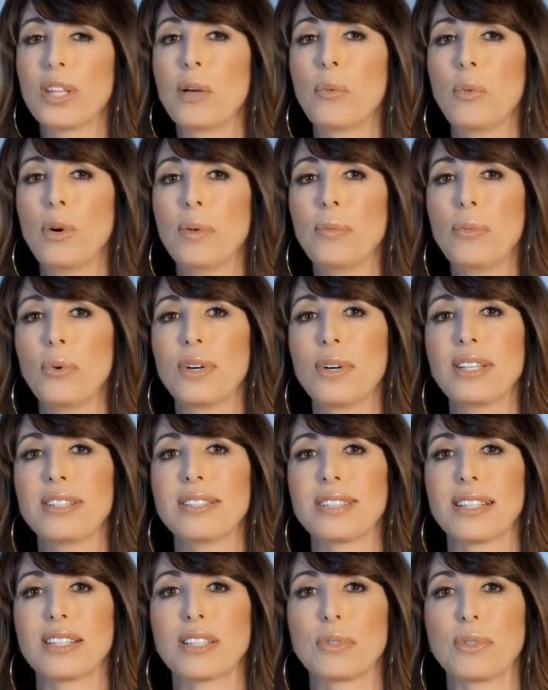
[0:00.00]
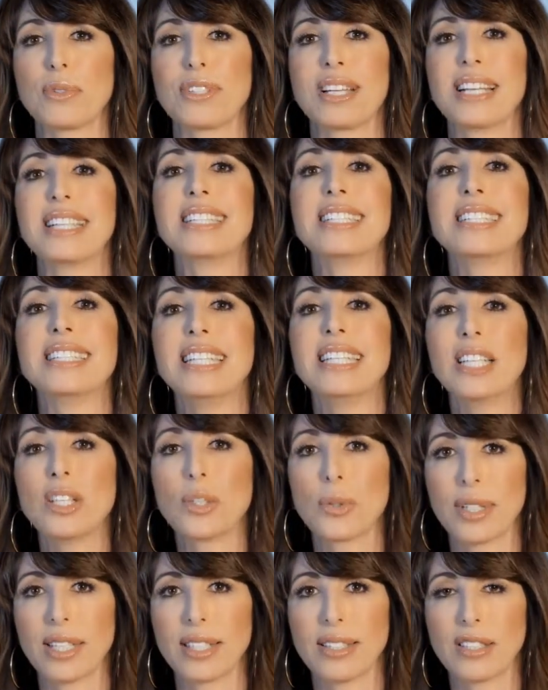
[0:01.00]
a 1.6%
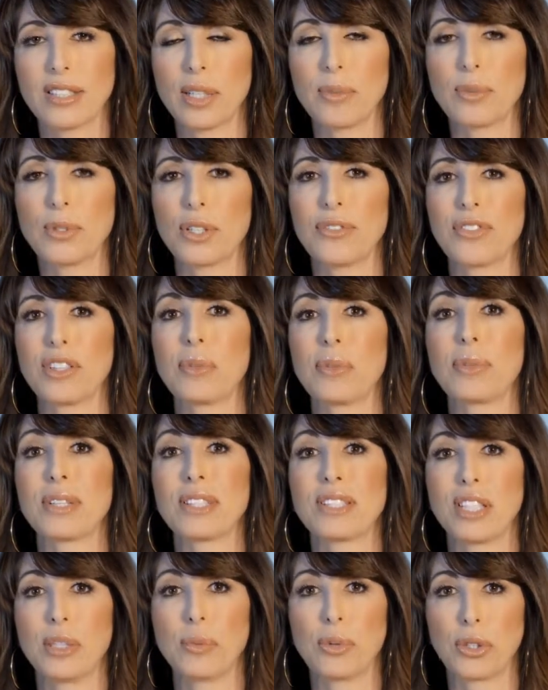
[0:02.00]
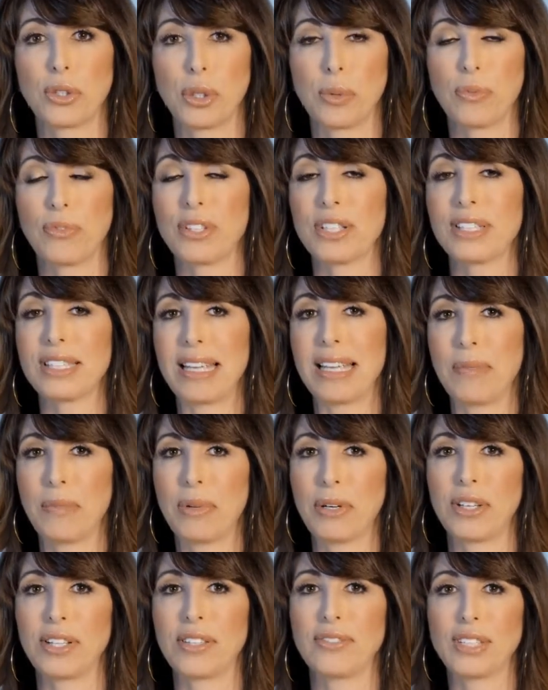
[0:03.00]
decrease observed in the placebo group for the same
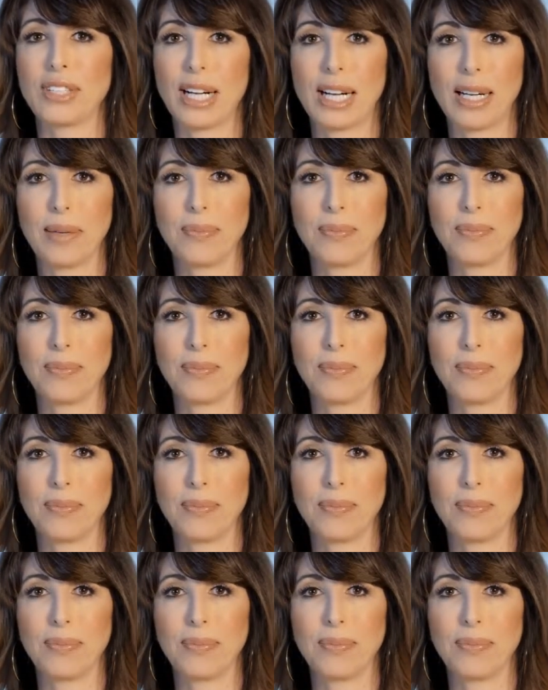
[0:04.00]
period of time.